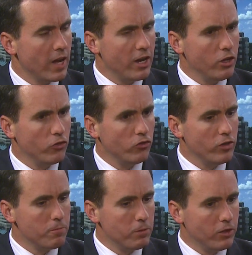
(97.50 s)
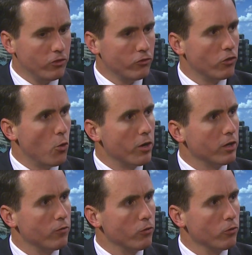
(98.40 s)
How do you see the pitches going
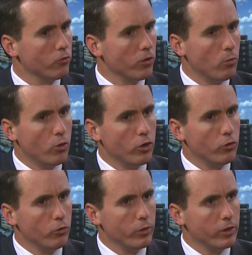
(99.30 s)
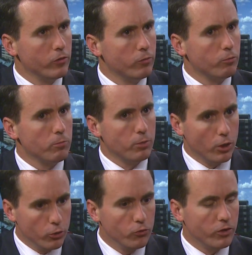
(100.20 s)
if you're someone who is
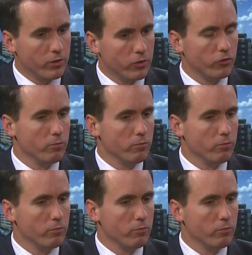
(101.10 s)
proposing this